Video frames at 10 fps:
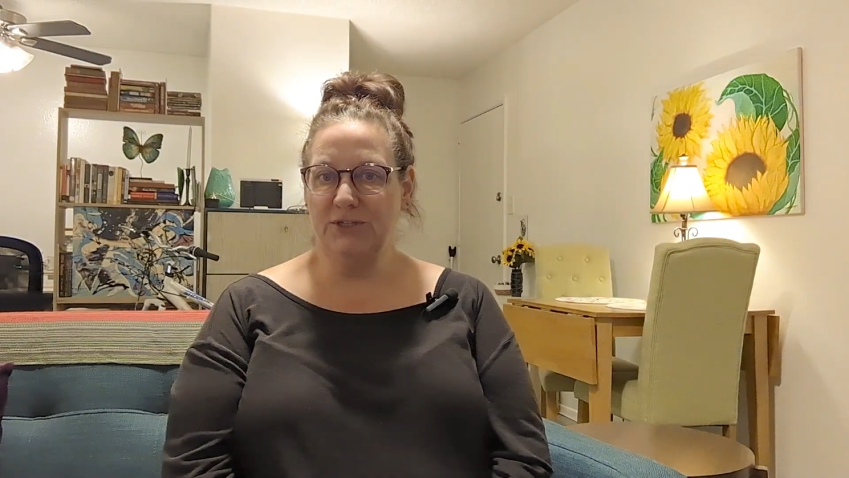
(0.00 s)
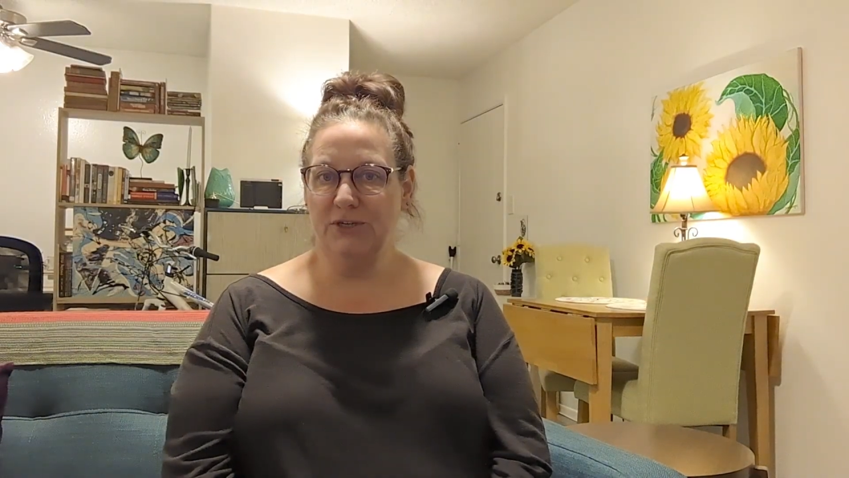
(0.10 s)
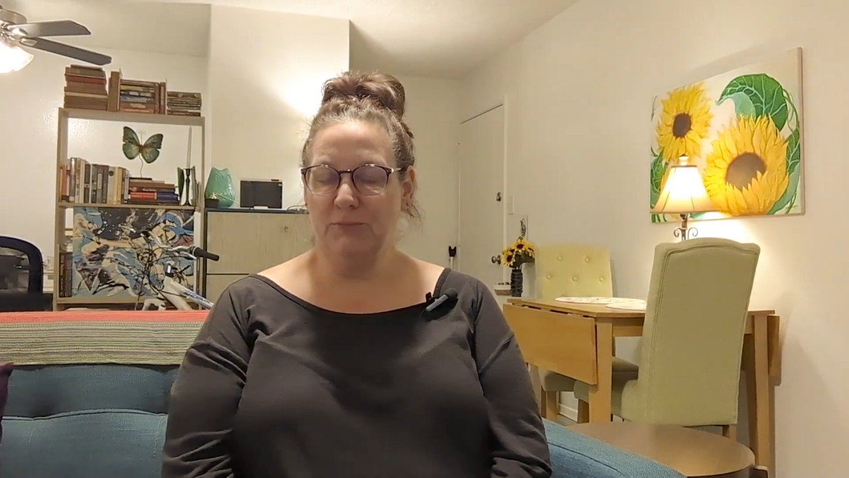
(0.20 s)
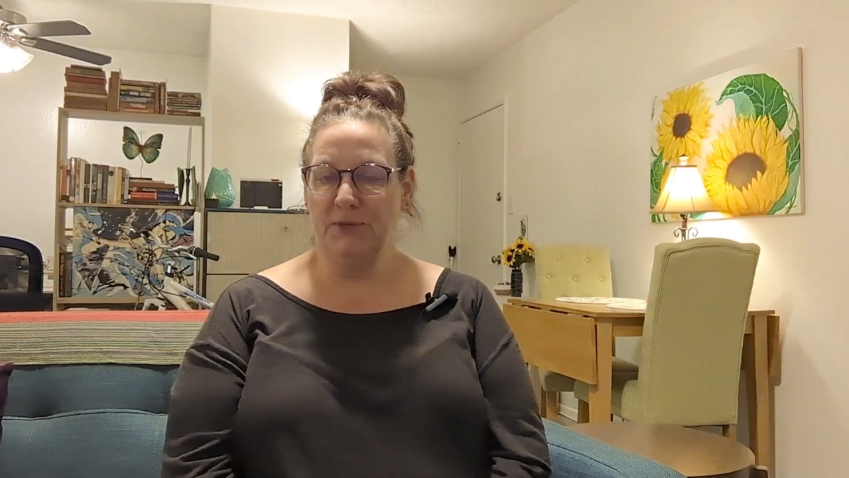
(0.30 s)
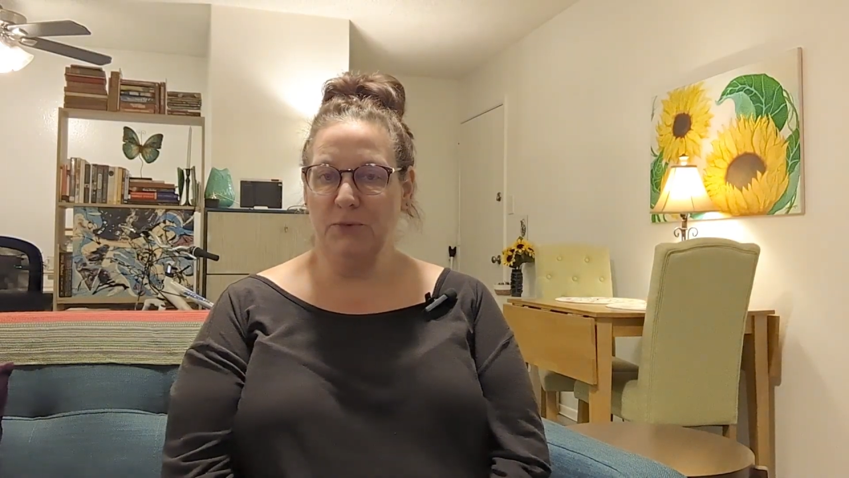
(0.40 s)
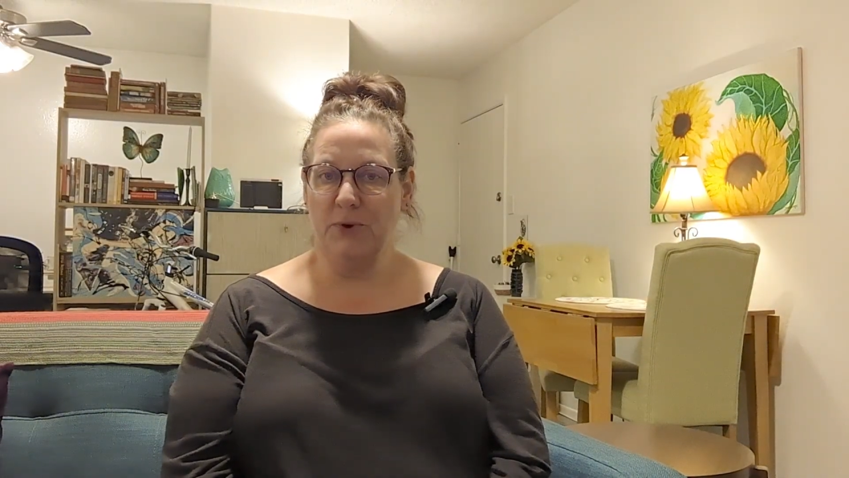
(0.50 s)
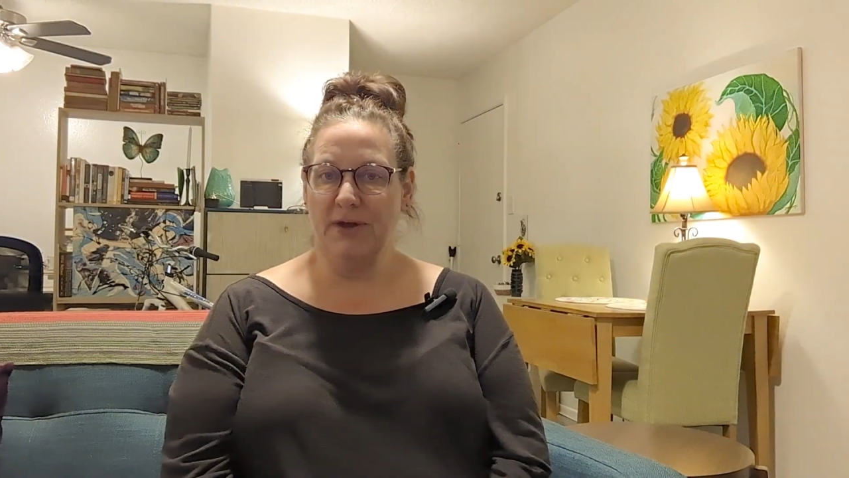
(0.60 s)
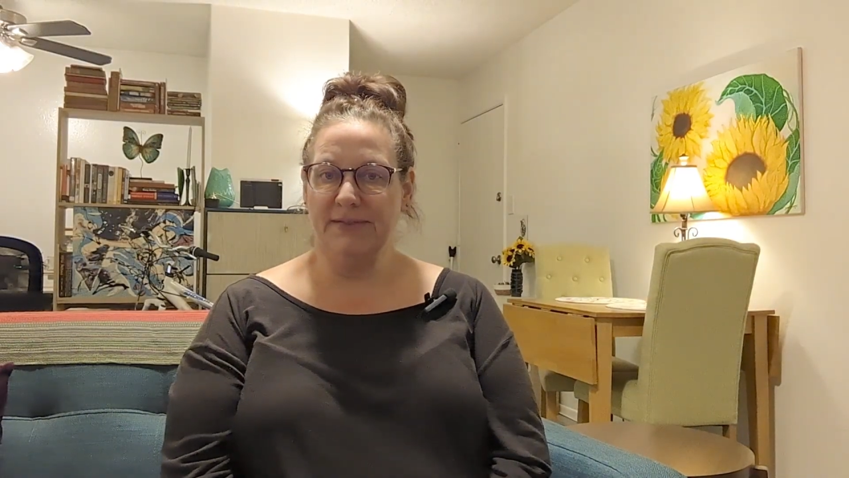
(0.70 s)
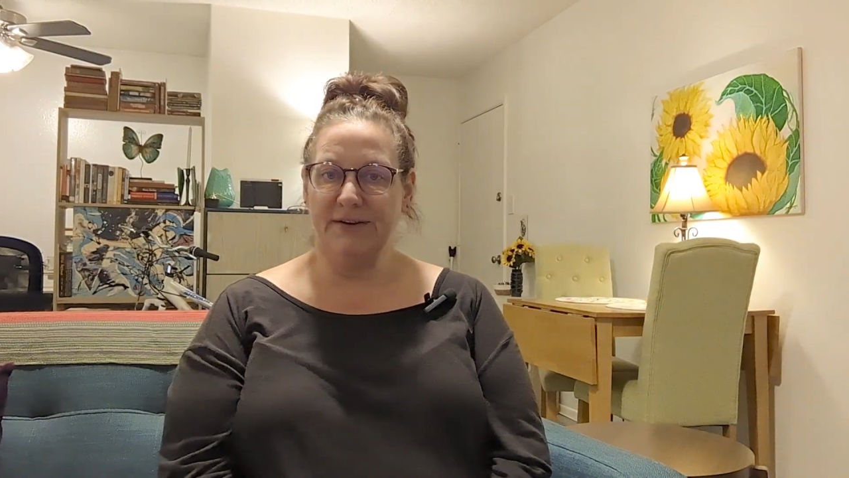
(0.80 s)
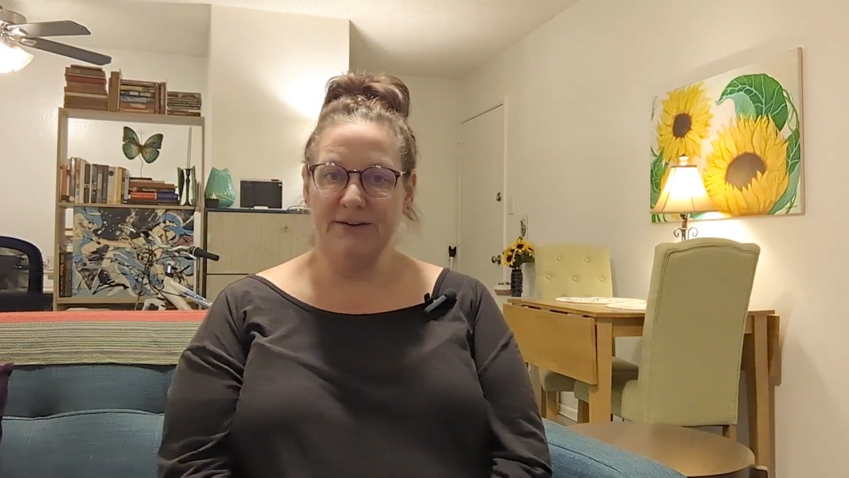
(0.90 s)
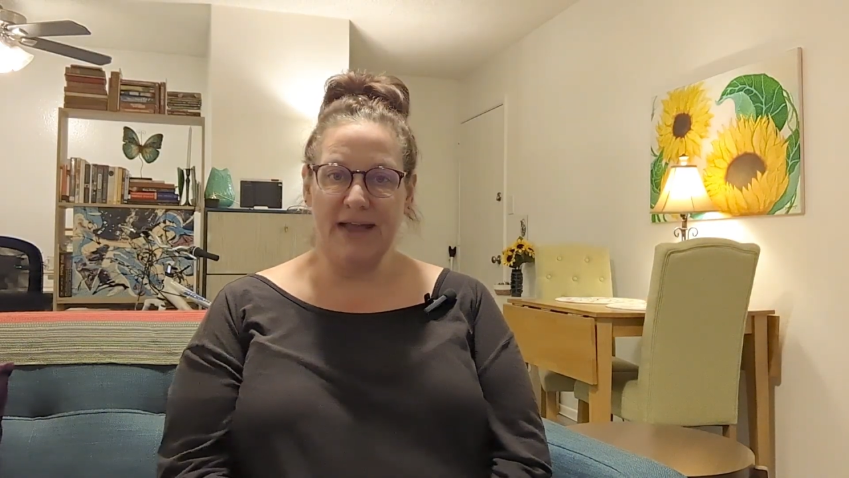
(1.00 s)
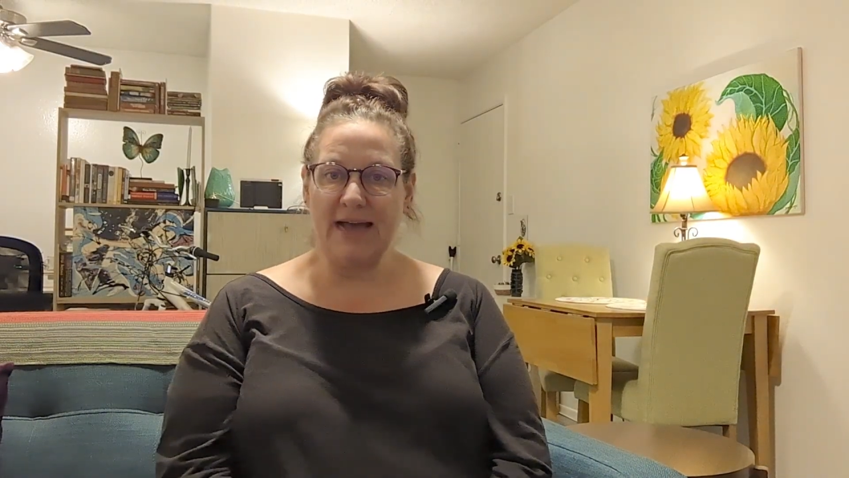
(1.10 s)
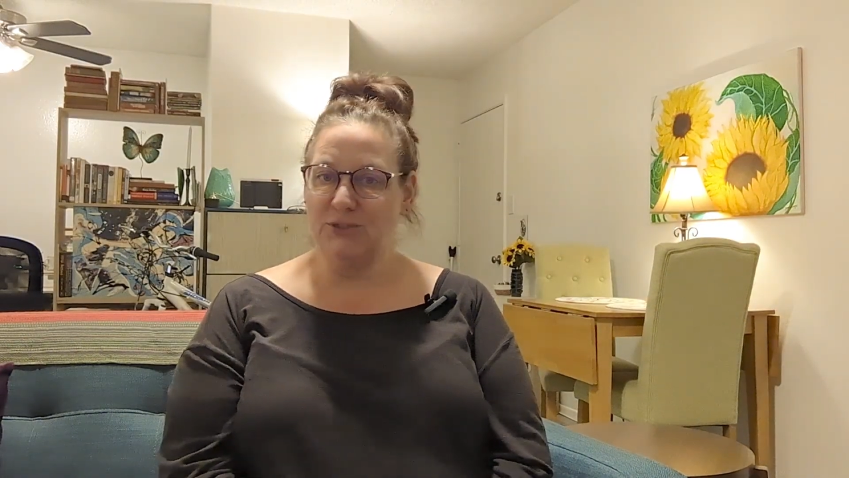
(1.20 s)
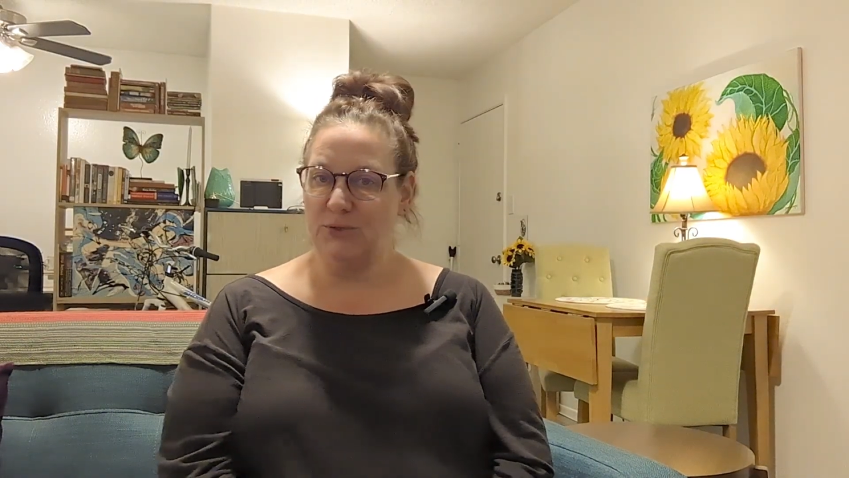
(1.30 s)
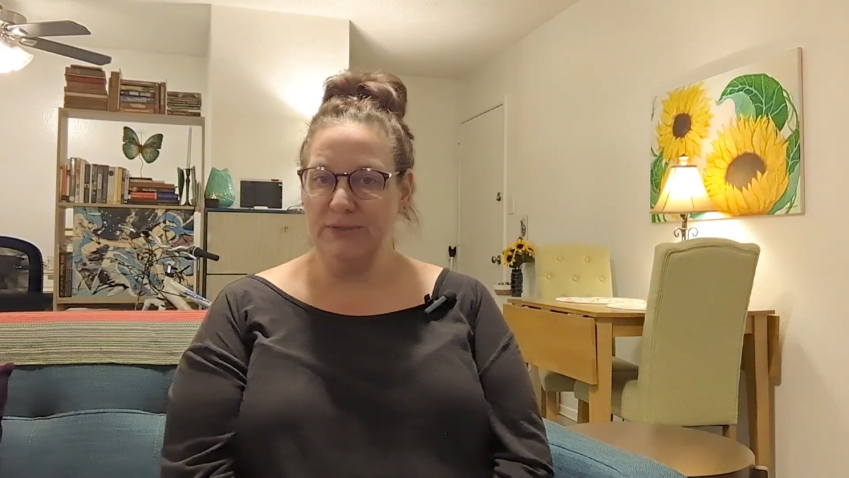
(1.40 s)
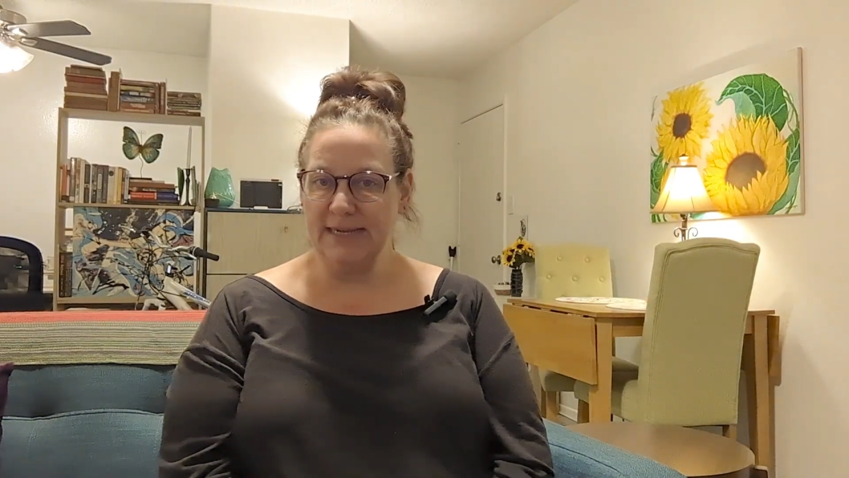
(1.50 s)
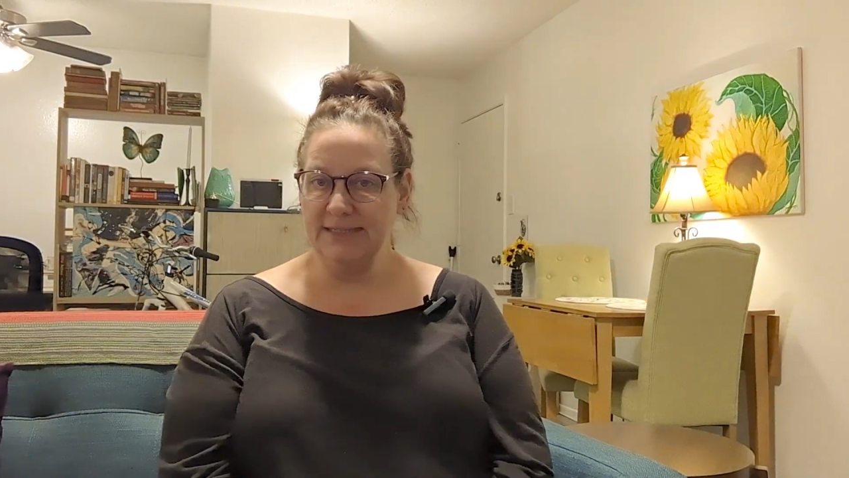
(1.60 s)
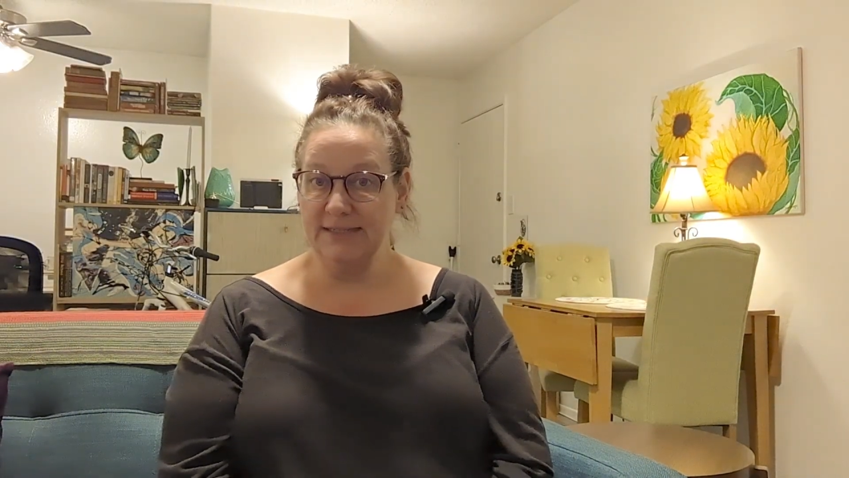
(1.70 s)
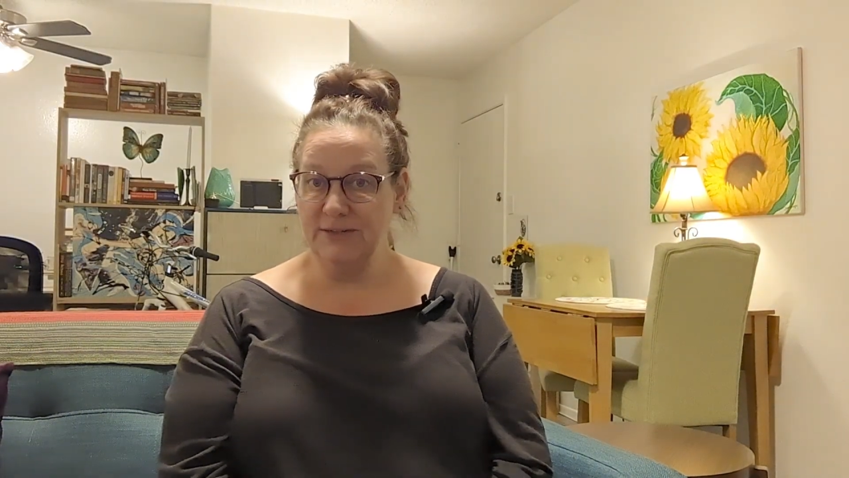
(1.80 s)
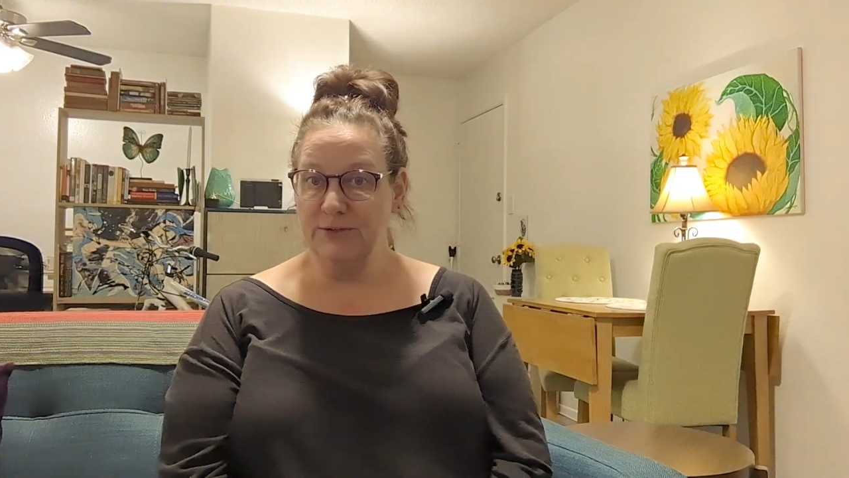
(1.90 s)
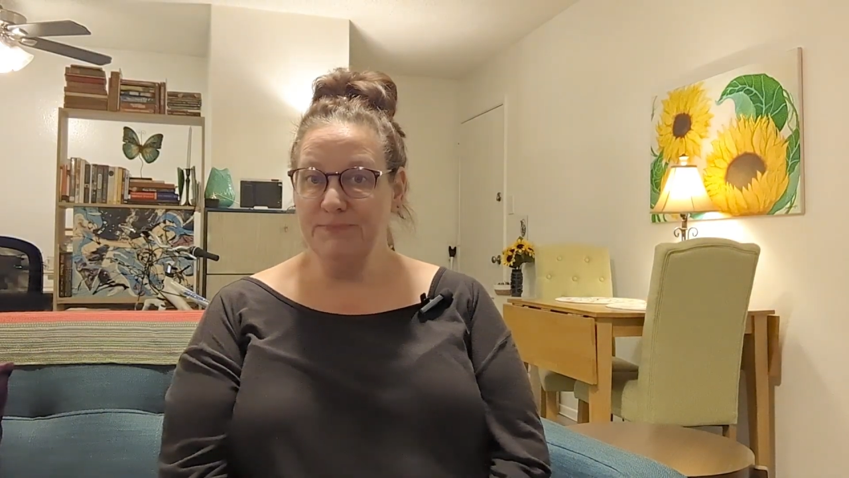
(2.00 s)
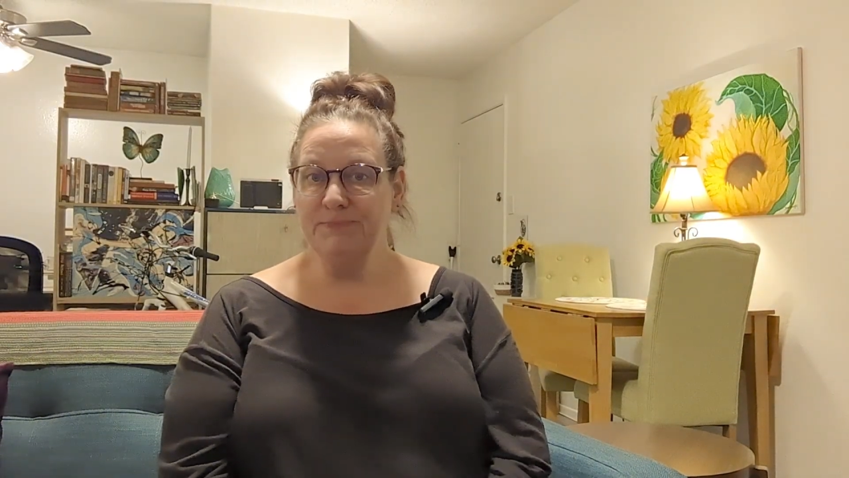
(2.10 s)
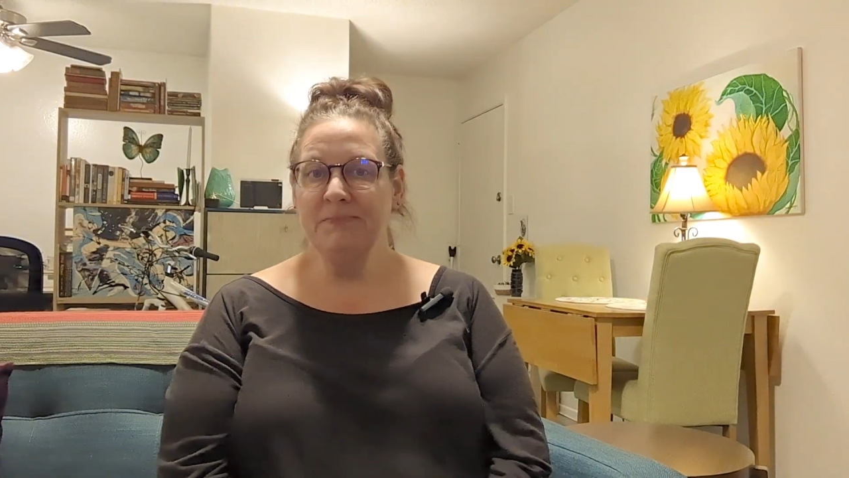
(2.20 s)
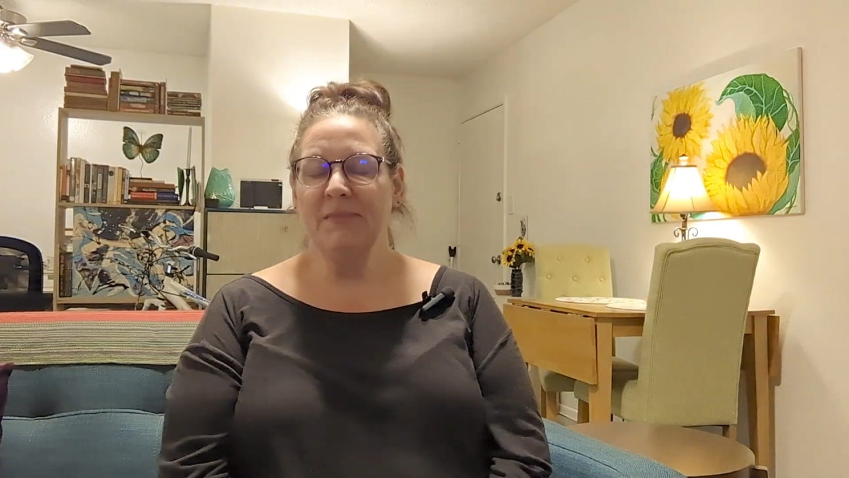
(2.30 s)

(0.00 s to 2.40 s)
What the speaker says: GLP-1 that are gastrointestinal.